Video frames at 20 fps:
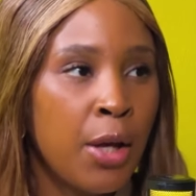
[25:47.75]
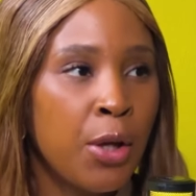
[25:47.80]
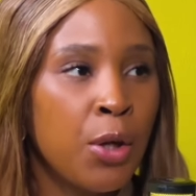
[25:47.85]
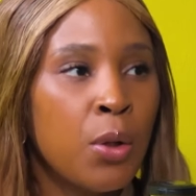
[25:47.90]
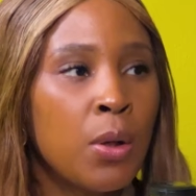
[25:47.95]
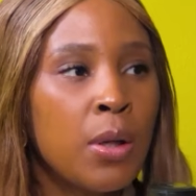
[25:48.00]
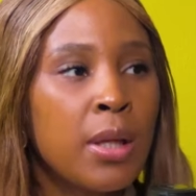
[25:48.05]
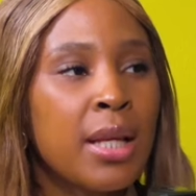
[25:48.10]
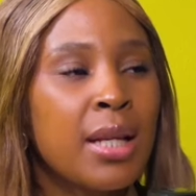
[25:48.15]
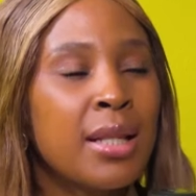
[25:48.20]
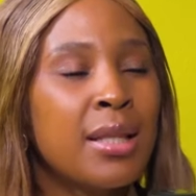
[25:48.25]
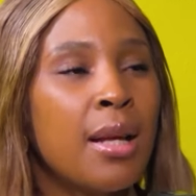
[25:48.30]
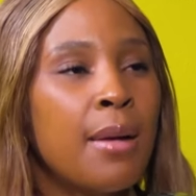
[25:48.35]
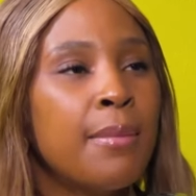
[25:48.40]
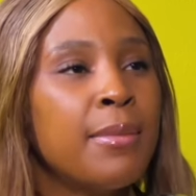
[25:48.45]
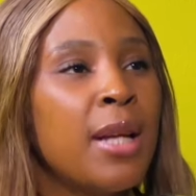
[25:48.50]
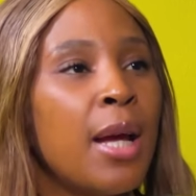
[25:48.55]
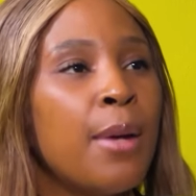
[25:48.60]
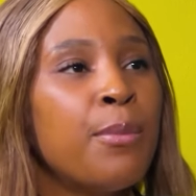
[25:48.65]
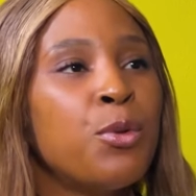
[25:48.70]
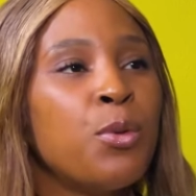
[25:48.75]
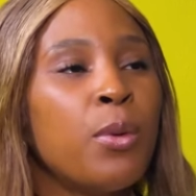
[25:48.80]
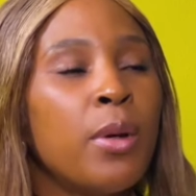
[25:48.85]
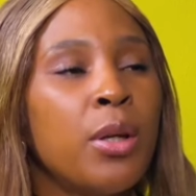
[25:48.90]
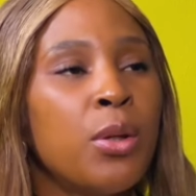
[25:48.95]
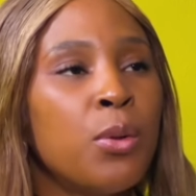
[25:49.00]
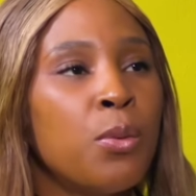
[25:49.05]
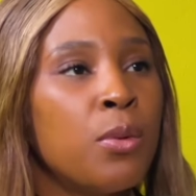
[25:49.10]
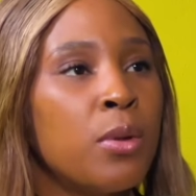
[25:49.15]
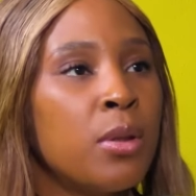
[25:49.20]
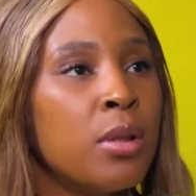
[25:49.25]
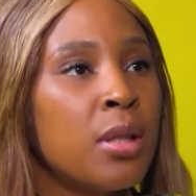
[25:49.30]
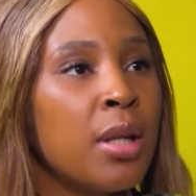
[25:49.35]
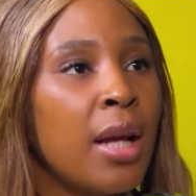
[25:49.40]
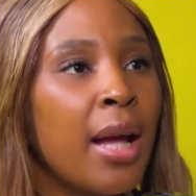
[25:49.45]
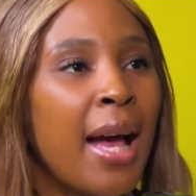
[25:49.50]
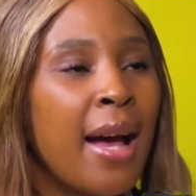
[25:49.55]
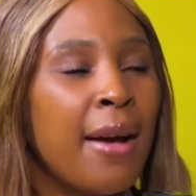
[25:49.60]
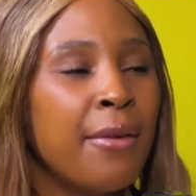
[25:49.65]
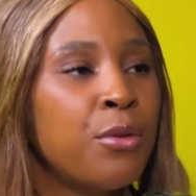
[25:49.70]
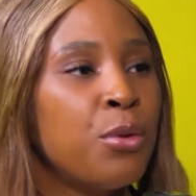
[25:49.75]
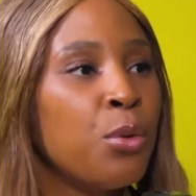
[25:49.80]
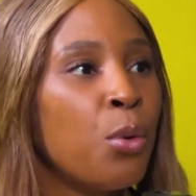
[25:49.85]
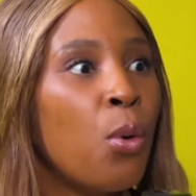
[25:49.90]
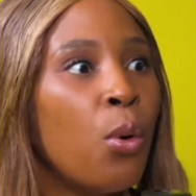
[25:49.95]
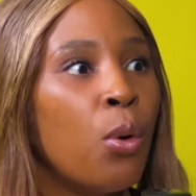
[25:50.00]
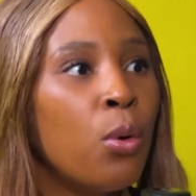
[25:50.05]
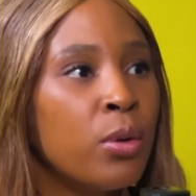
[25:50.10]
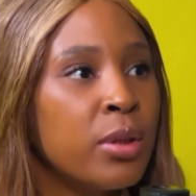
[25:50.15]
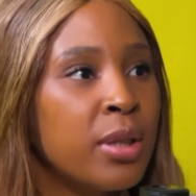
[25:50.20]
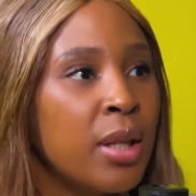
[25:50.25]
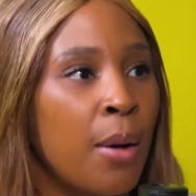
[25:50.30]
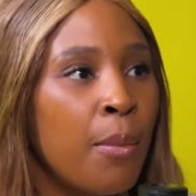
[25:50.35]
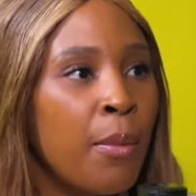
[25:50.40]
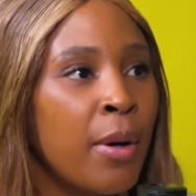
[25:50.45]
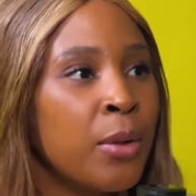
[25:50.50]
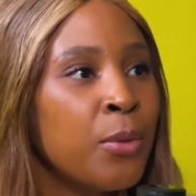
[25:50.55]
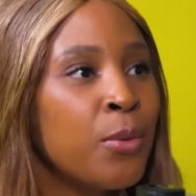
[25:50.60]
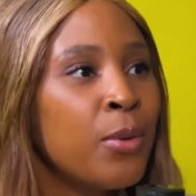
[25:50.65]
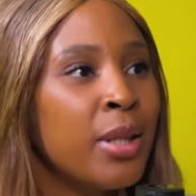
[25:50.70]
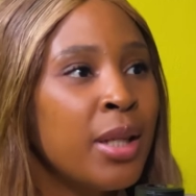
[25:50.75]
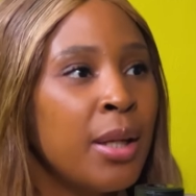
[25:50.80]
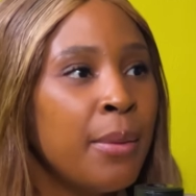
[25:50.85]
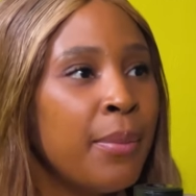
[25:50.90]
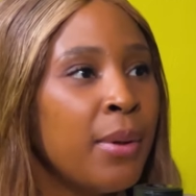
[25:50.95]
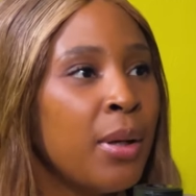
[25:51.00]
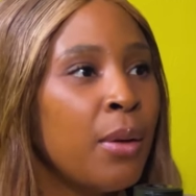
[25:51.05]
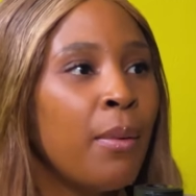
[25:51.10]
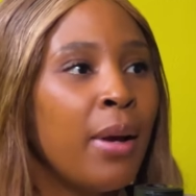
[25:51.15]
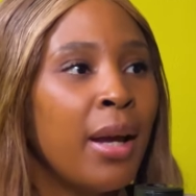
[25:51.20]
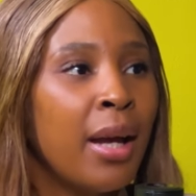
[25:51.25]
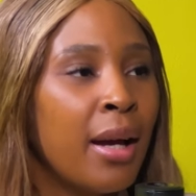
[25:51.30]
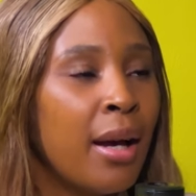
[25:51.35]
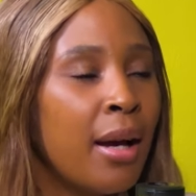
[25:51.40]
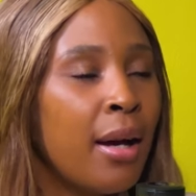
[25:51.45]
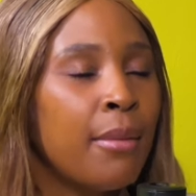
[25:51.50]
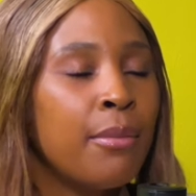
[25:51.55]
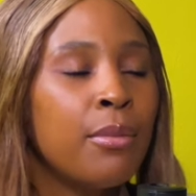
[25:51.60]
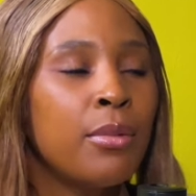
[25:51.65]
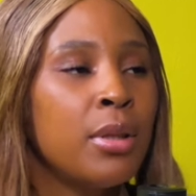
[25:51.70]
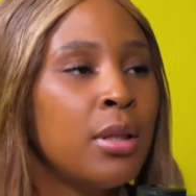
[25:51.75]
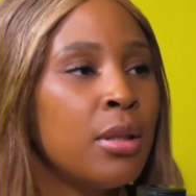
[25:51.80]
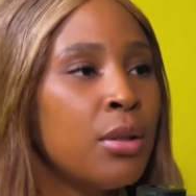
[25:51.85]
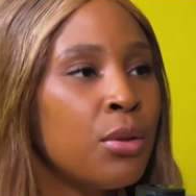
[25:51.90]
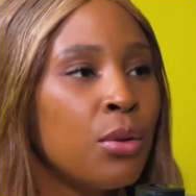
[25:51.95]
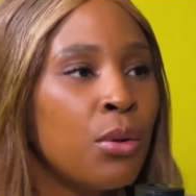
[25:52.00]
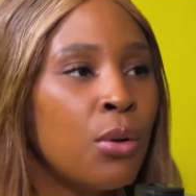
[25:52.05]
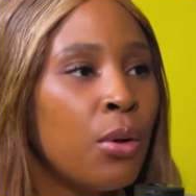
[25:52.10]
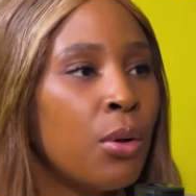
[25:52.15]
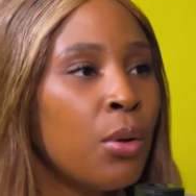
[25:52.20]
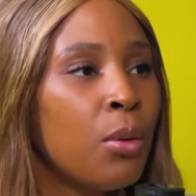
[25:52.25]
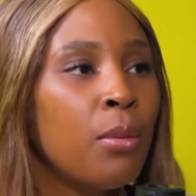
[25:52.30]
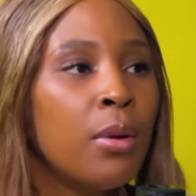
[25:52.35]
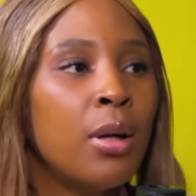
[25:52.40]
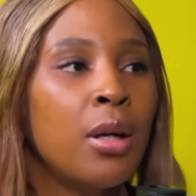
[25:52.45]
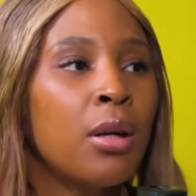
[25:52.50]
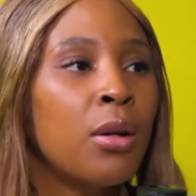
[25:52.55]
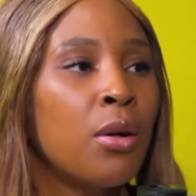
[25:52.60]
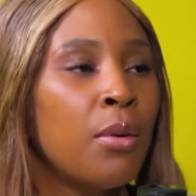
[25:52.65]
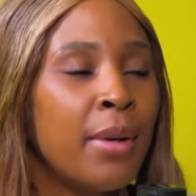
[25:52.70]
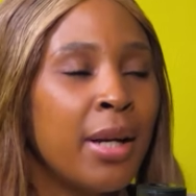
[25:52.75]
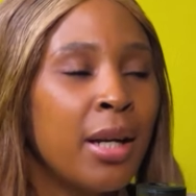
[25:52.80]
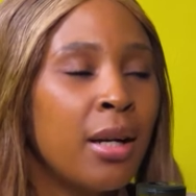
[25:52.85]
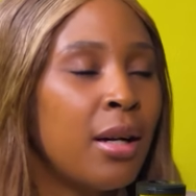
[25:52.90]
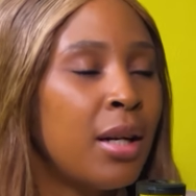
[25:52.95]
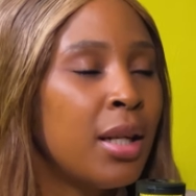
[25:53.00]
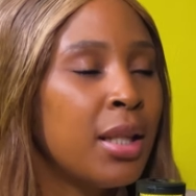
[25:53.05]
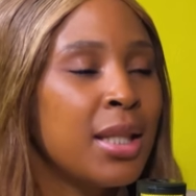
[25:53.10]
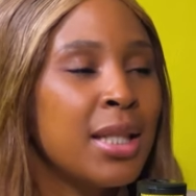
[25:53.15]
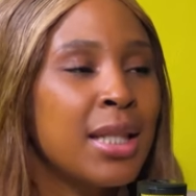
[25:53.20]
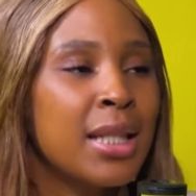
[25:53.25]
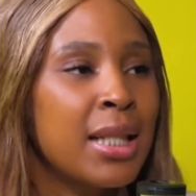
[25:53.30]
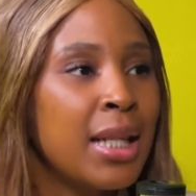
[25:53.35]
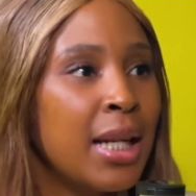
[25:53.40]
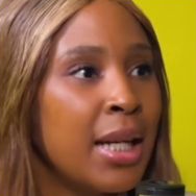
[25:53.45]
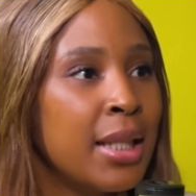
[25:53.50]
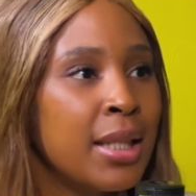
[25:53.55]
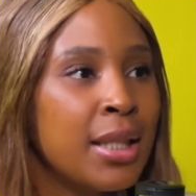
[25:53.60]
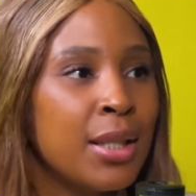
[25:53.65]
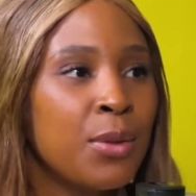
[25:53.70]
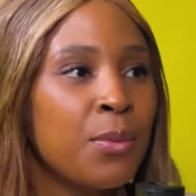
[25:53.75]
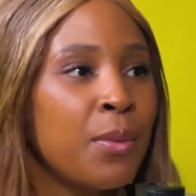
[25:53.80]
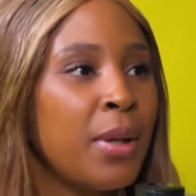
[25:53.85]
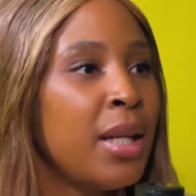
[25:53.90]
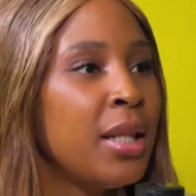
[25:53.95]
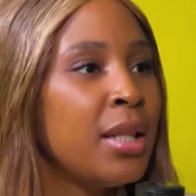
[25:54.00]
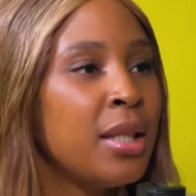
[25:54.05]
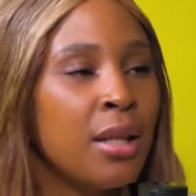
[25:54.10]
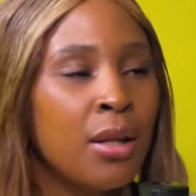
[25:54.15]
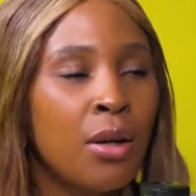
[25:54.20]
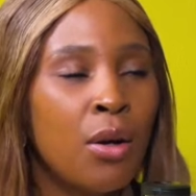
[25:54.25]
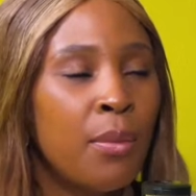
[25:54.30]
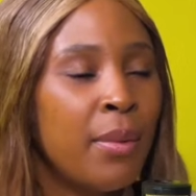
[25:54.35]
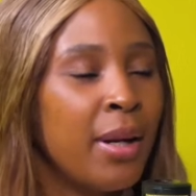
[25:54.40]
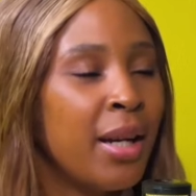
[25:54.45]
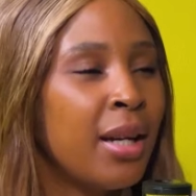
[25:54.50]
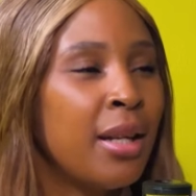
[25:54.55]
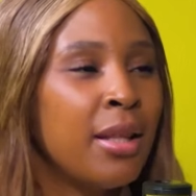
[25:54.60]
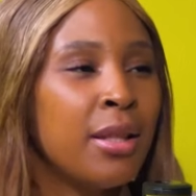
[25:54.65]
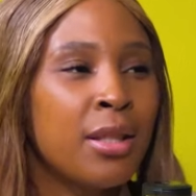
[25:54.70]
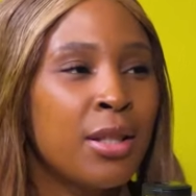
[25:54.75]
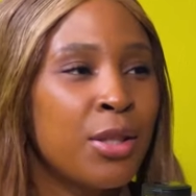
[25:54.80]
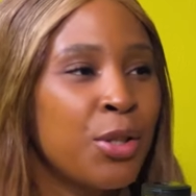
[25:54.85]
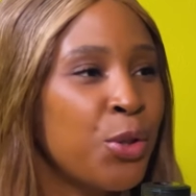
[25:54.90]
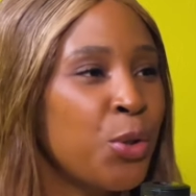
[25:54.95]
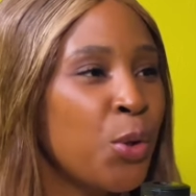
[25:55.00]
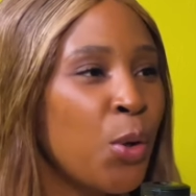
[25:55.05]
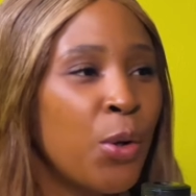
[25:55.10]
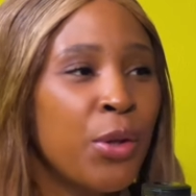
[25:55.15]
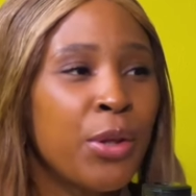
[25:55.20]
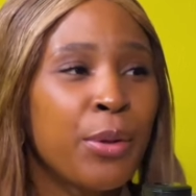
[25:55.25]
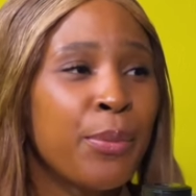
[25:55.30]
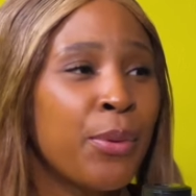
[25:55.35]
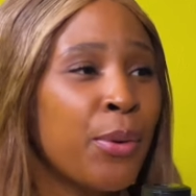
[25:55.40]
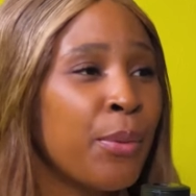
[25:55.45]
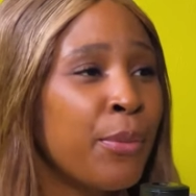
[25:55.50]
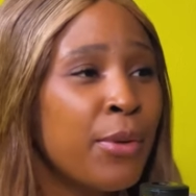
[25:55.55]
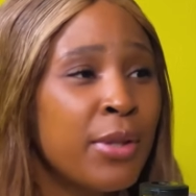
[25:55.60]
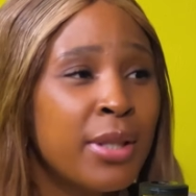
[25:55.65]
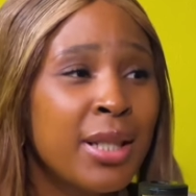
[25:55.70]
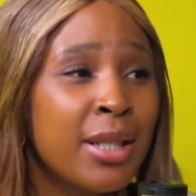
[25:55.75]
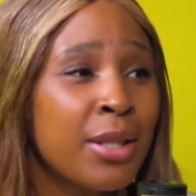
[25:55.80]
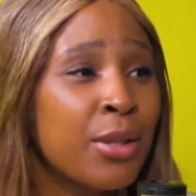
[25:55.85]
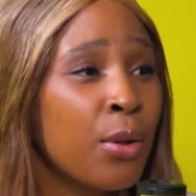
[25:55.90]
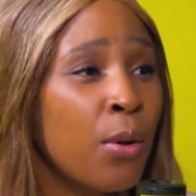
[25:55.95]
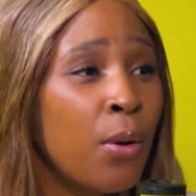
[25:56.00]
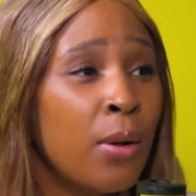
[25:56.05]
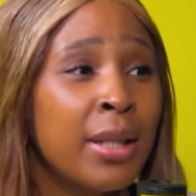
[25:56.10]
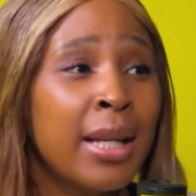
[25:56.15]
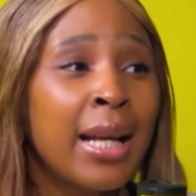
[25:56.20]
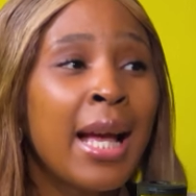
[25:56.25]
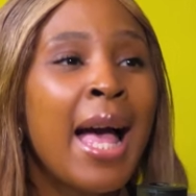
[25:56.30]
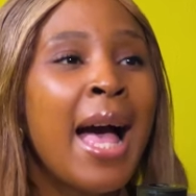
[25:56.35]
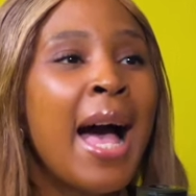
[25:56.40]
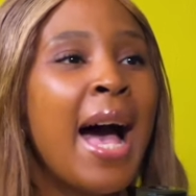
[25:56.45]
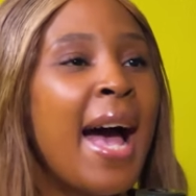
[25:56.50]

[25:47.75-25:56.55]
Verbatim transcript: You know, there are sometimes where you would have to call someone, Uripi, wake up, we need to go to work. Oh my God, this client is waiting. Oh my God, the show, the promoter is calling.